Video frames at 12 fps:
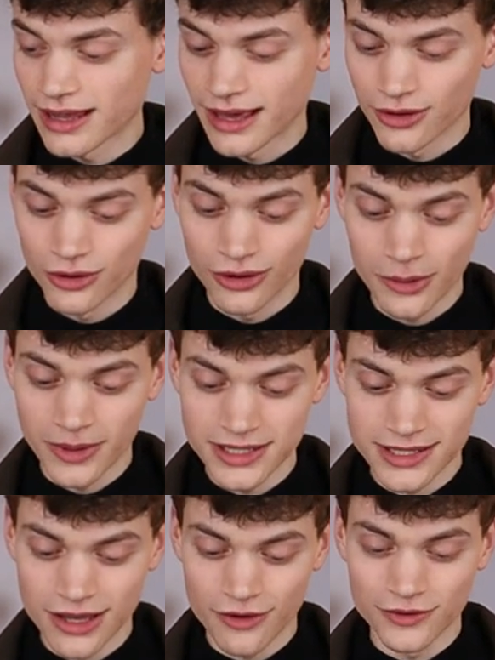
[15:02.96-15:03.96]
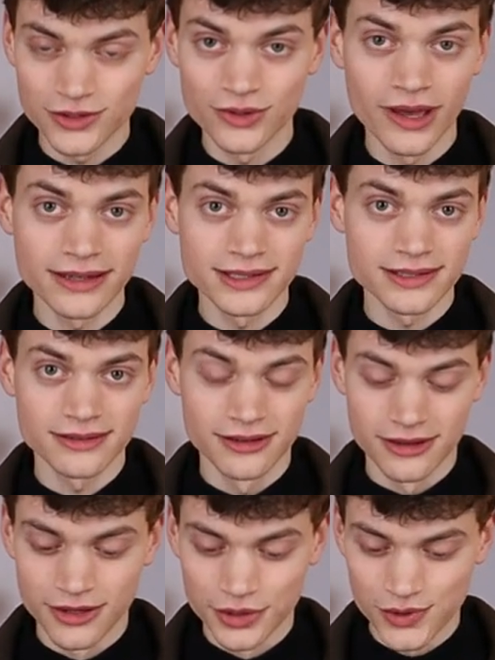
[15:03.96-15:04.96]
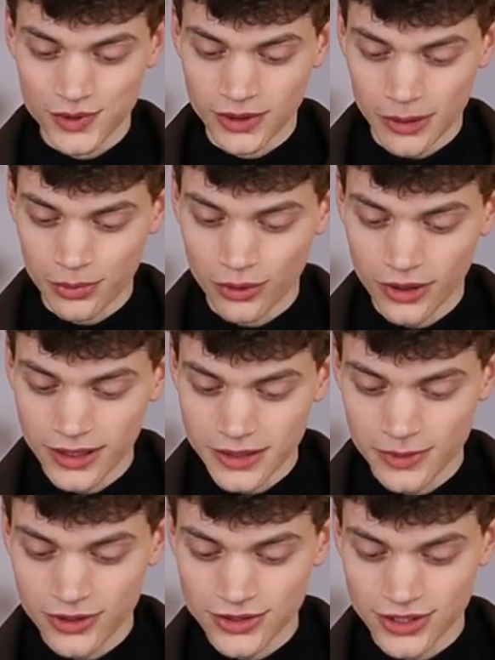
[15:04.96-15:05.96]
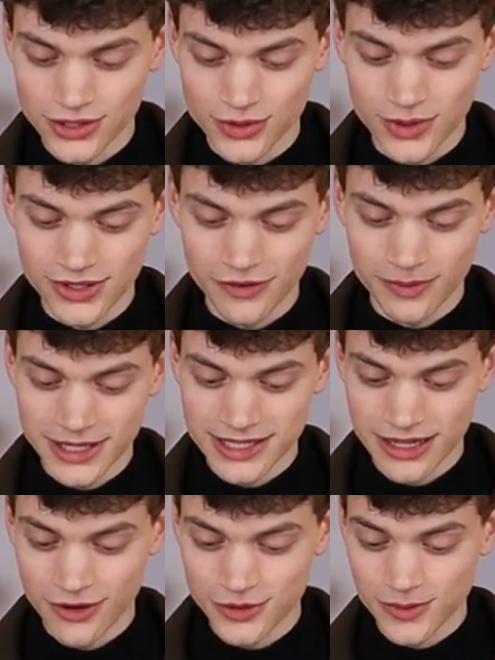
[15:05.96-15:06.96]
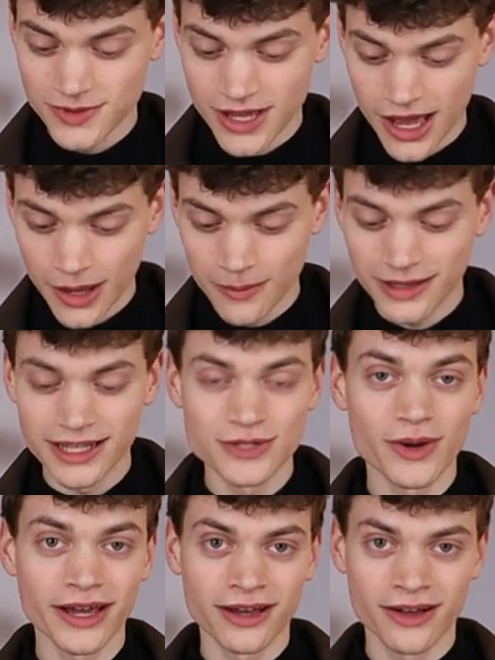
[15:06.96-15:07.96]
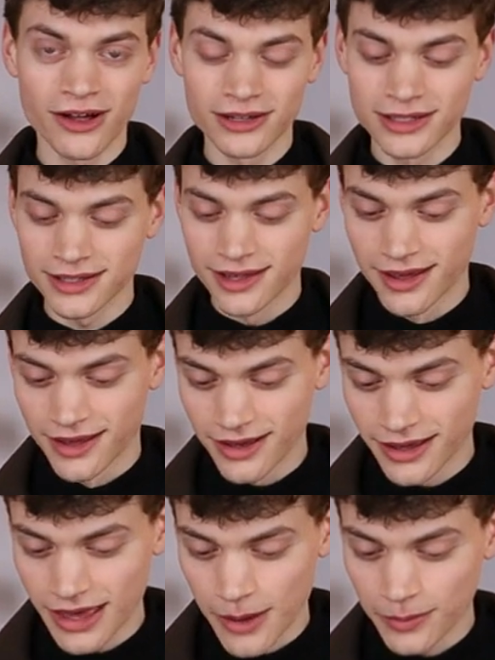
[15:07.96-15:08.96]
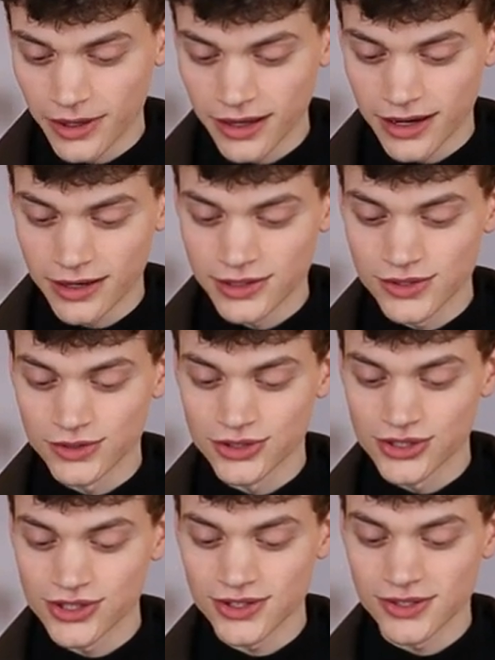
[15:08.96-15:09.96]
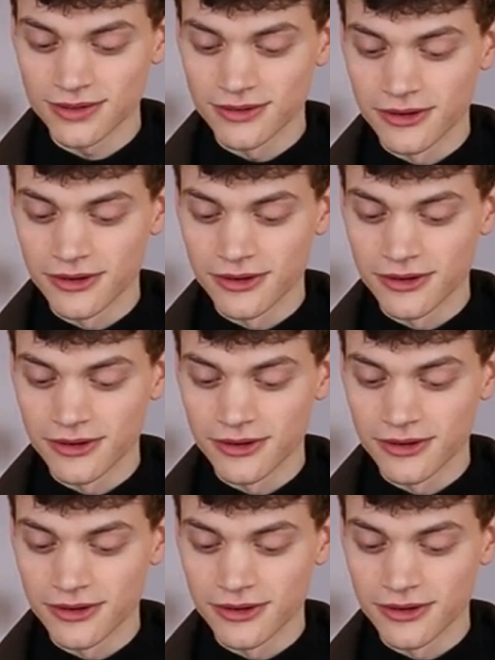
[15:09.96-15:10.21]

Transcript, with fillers: like hurry myself to get to that point because I just want to give myself some time and that's why I call it a gap year to just